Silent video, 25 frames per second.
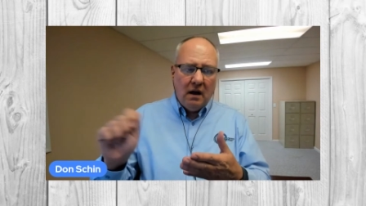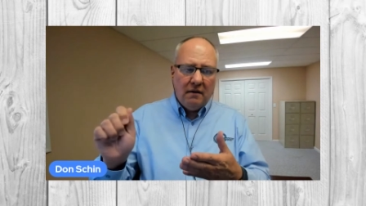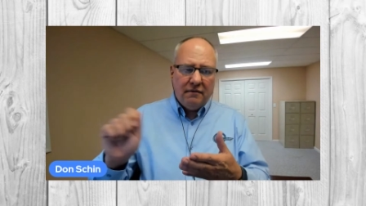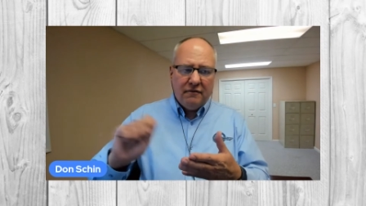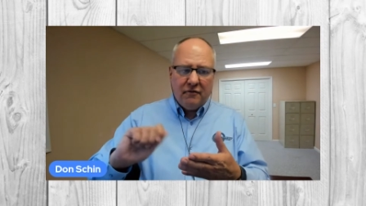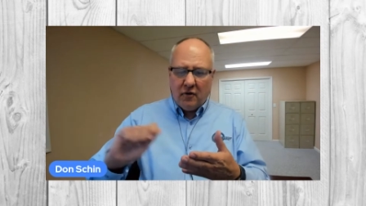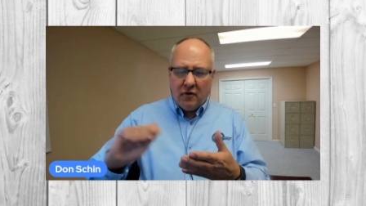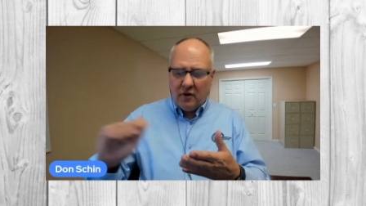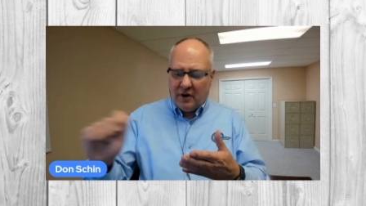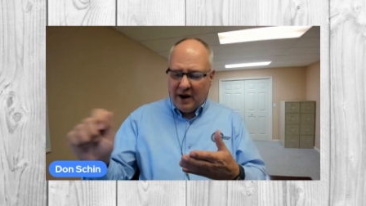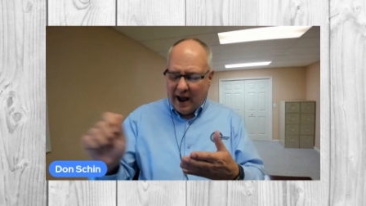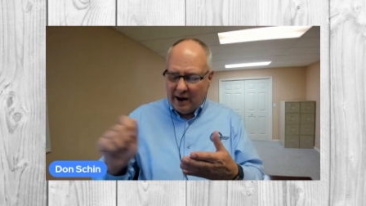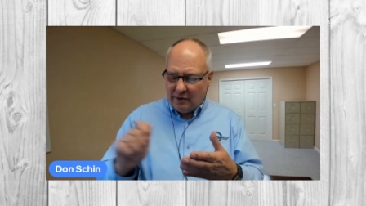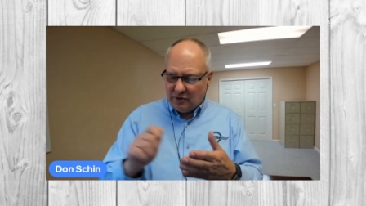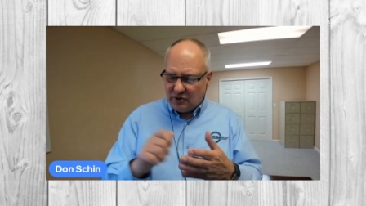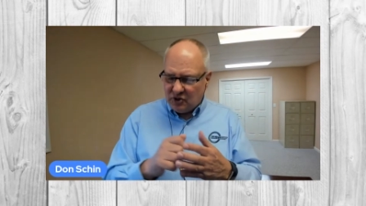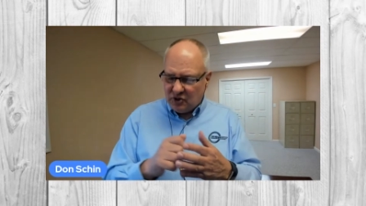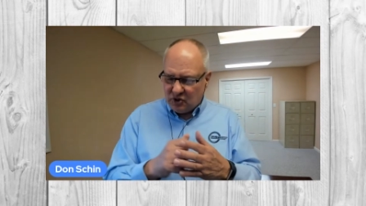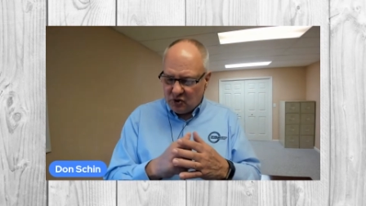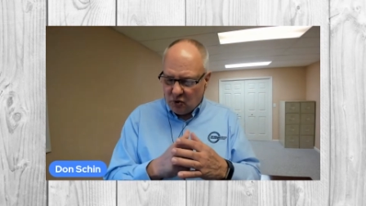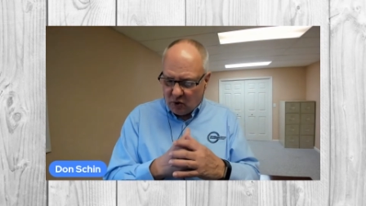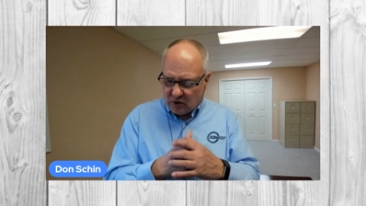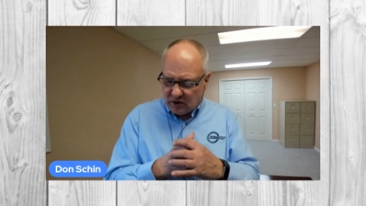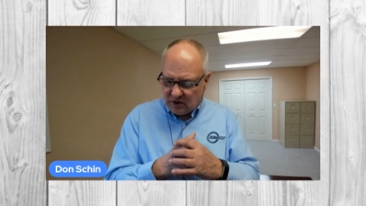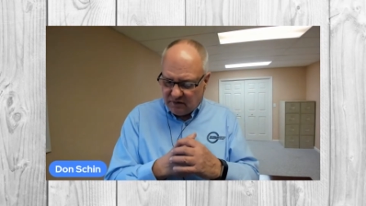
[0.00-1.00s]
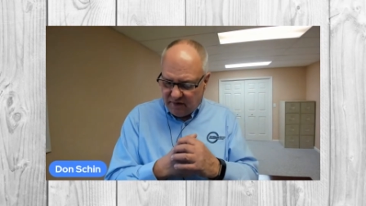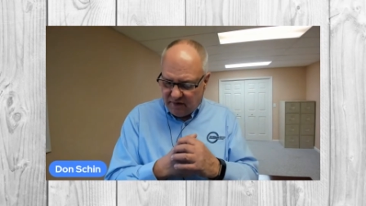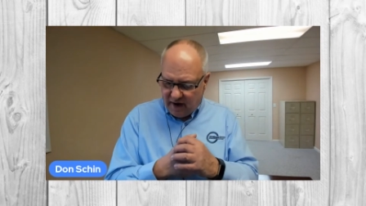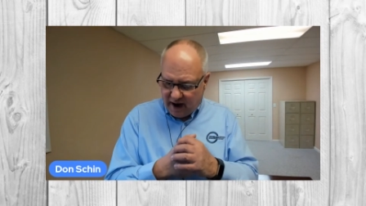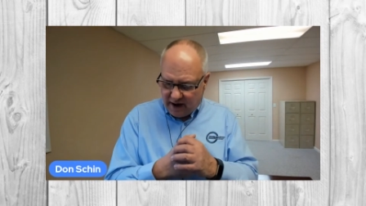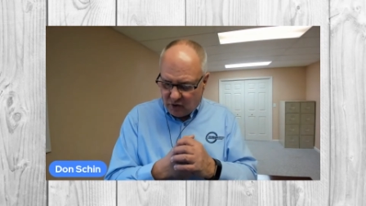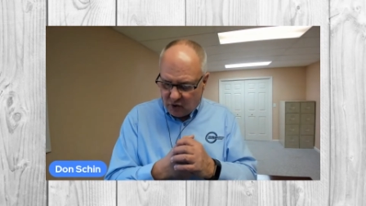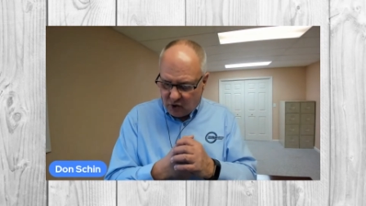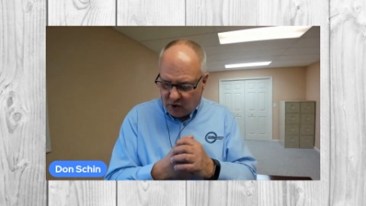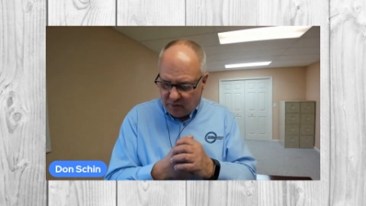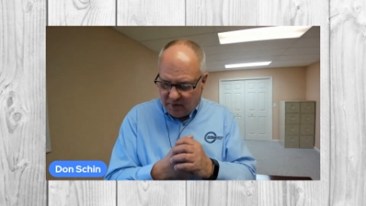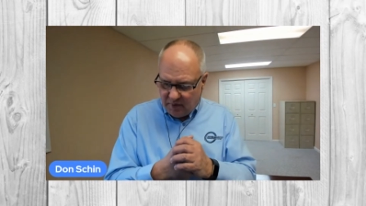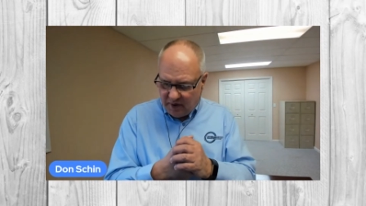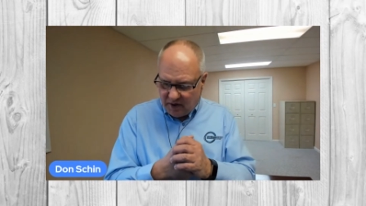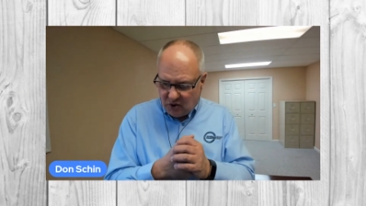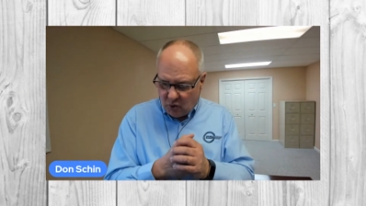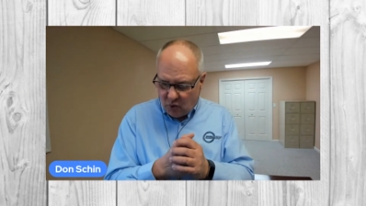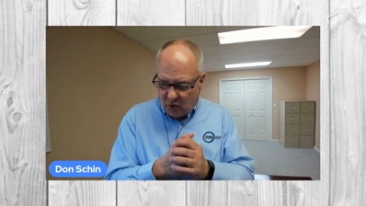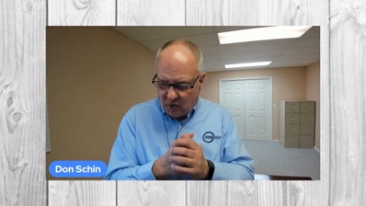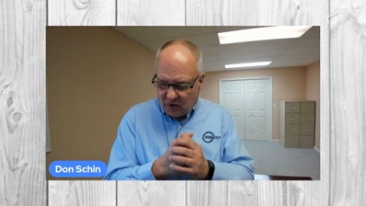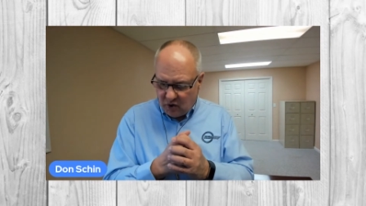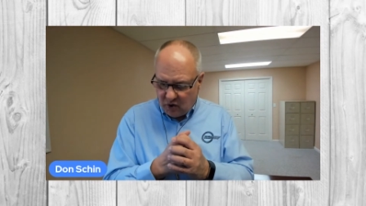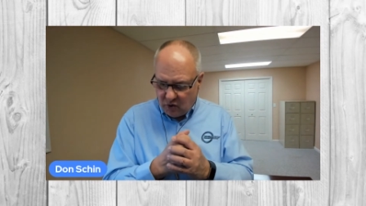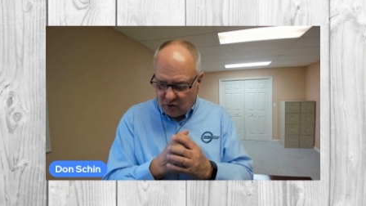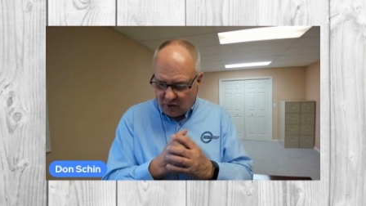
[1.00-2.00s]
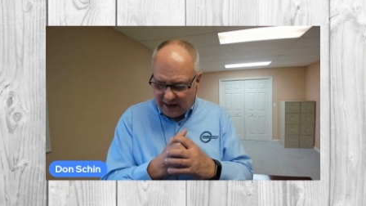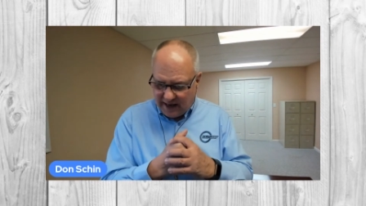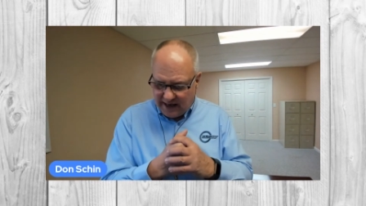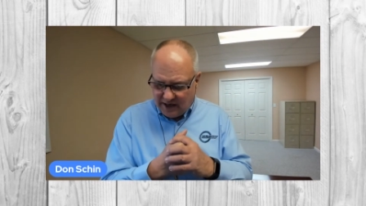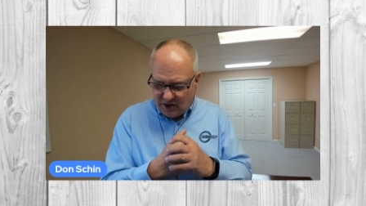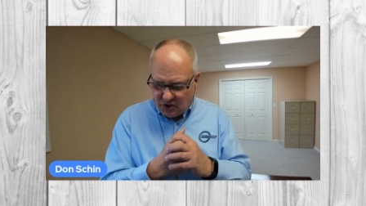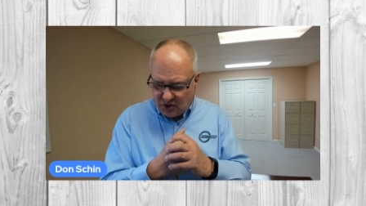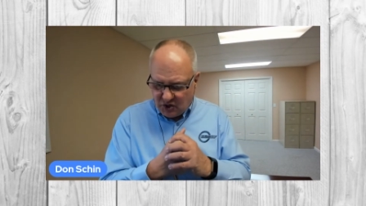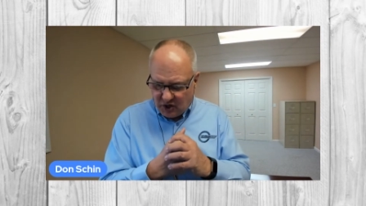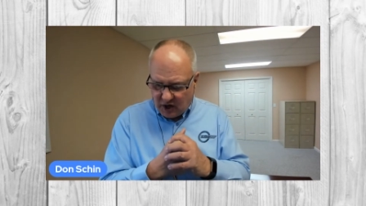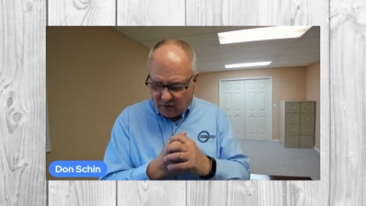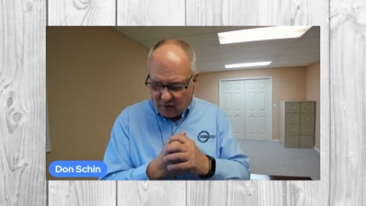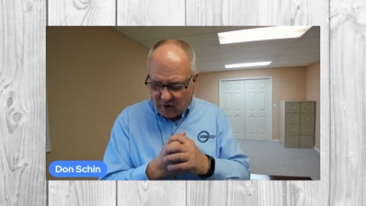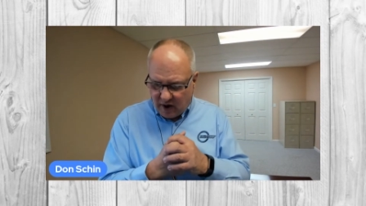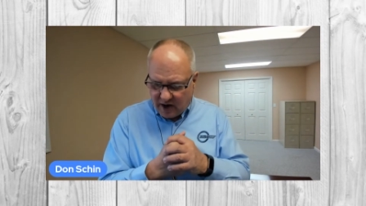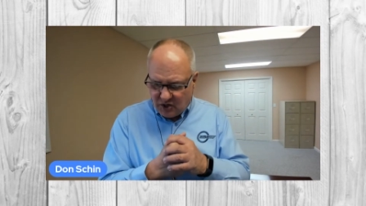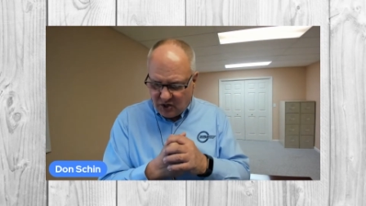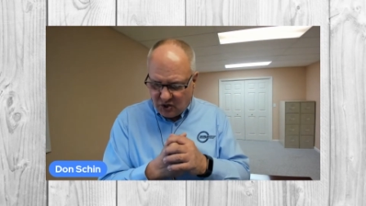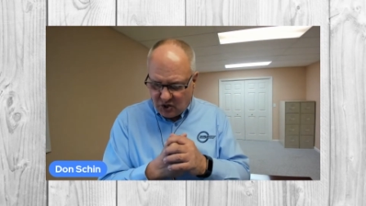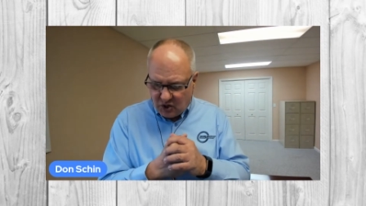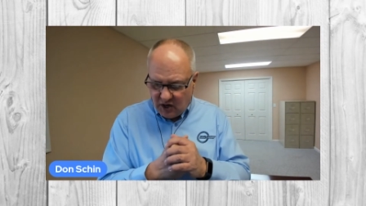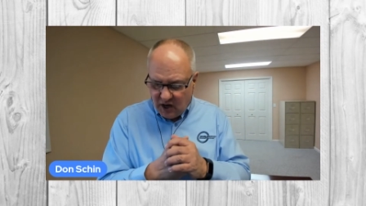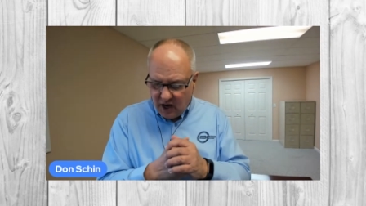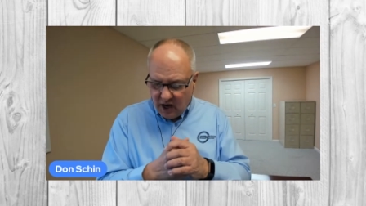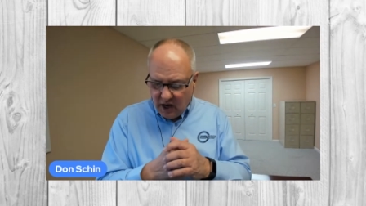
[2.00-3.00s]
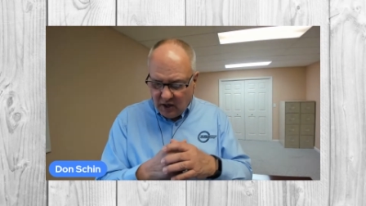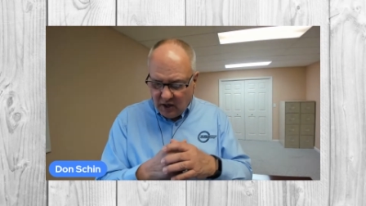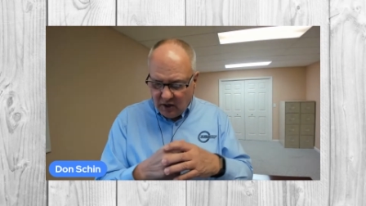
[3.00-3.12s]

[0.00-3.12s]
for an outsourced vendor to be doing your lead generation,